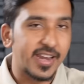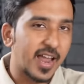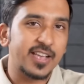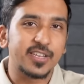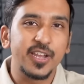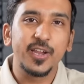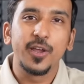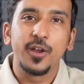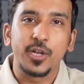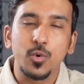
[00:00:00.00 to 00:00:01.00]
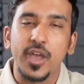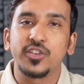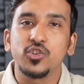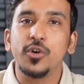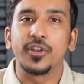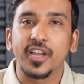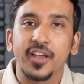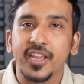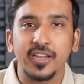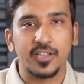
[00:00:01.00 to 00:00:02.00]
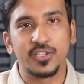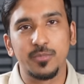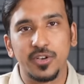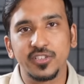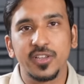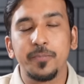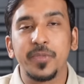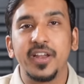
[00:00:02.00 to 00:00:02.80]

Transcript: And lastly, to ensure recurring customers,